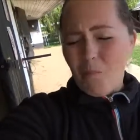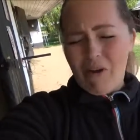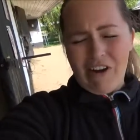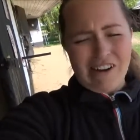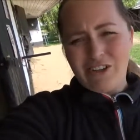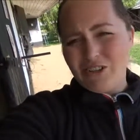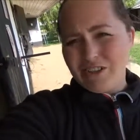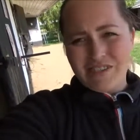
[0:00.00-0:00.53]
I
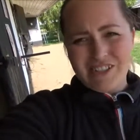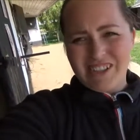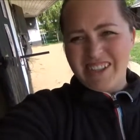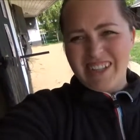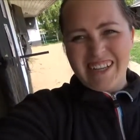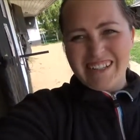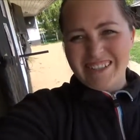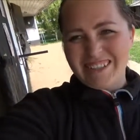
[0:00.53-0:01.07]
couldn't have done
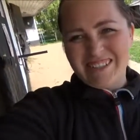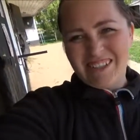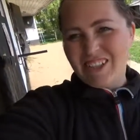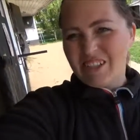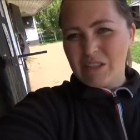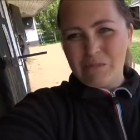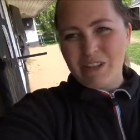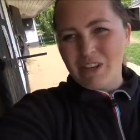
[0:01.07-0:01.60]
that, because
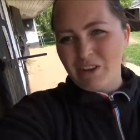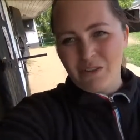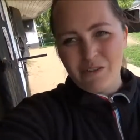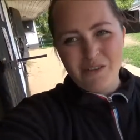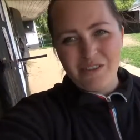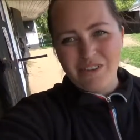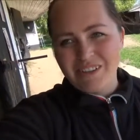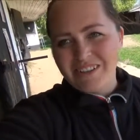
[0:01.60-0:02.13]
a month
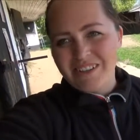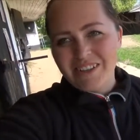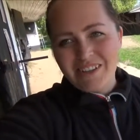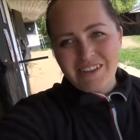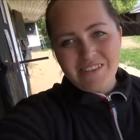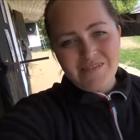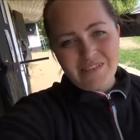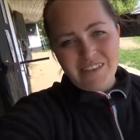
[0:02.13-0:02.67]
ago,
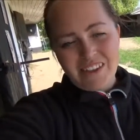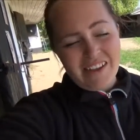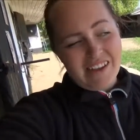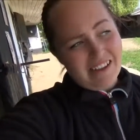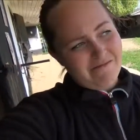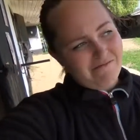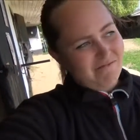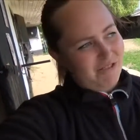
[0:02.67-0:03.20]

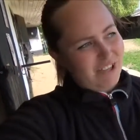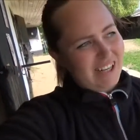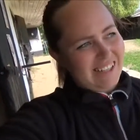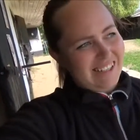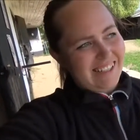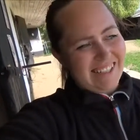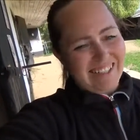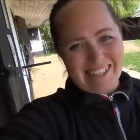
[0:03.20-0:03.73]
when I
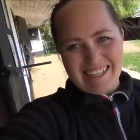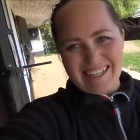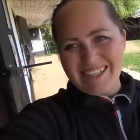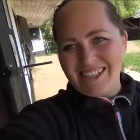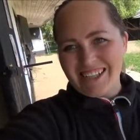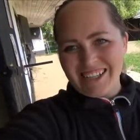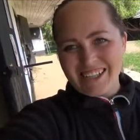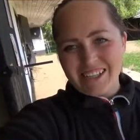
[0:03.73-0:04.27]
said
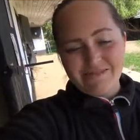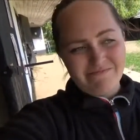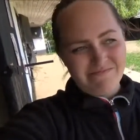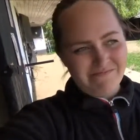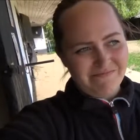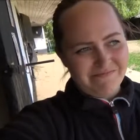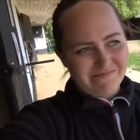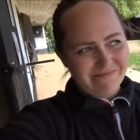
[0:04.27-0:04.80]
canter,
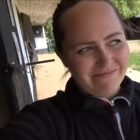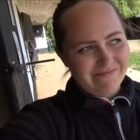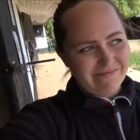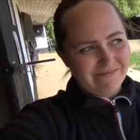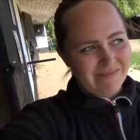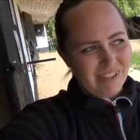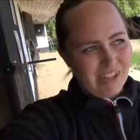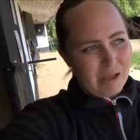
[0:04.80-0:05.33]

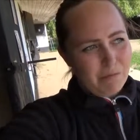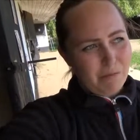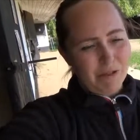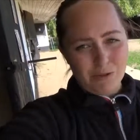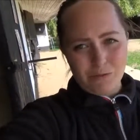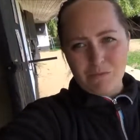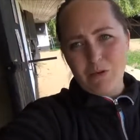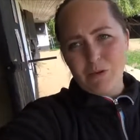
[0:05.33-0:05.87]
but
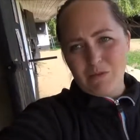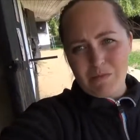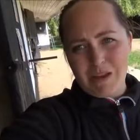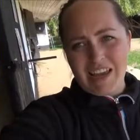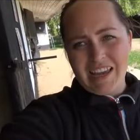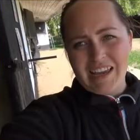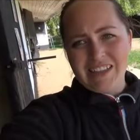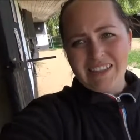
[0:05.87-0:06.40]
don't pull
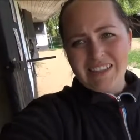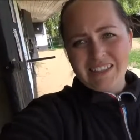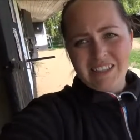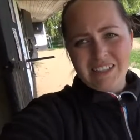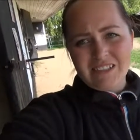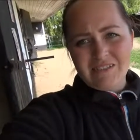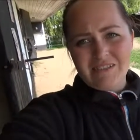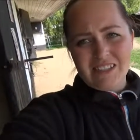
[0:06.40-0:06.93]
me,
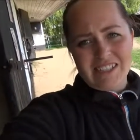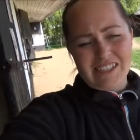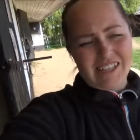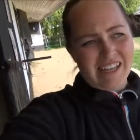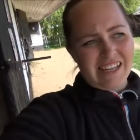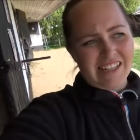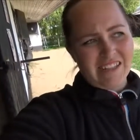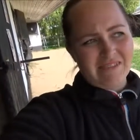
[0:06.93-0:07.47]
she
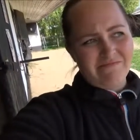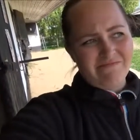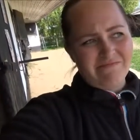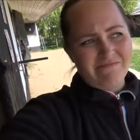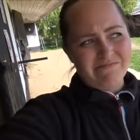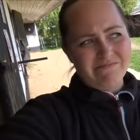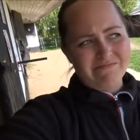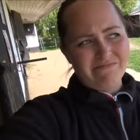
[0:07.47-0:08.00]
said,
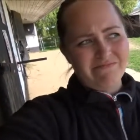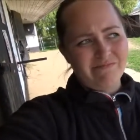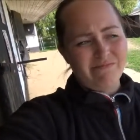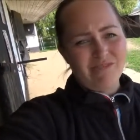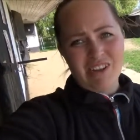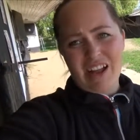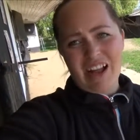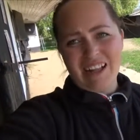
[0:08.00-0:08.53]

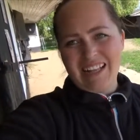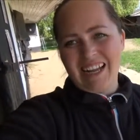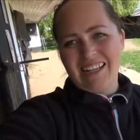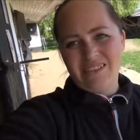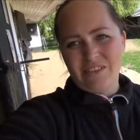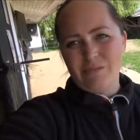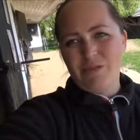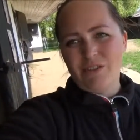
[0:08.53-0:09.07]
I'll
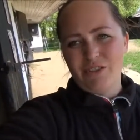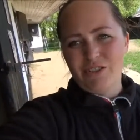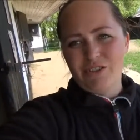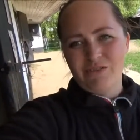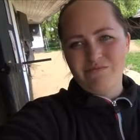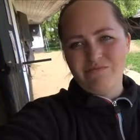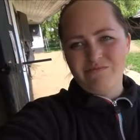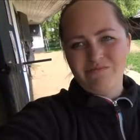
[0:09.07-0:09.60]
canter and pull
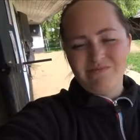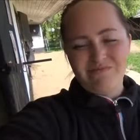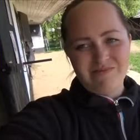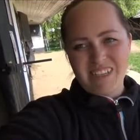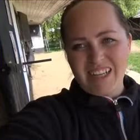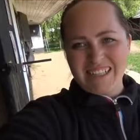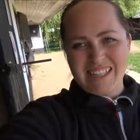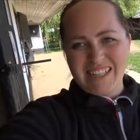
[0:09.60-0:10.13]
you.
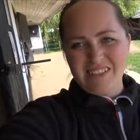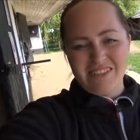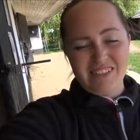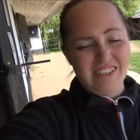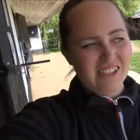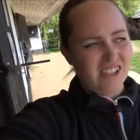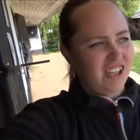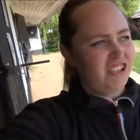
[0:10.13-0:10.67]
That's the end of the
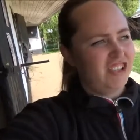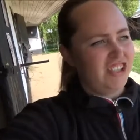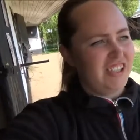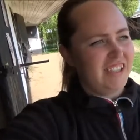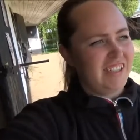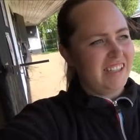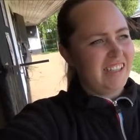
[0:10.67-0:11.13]
discussion.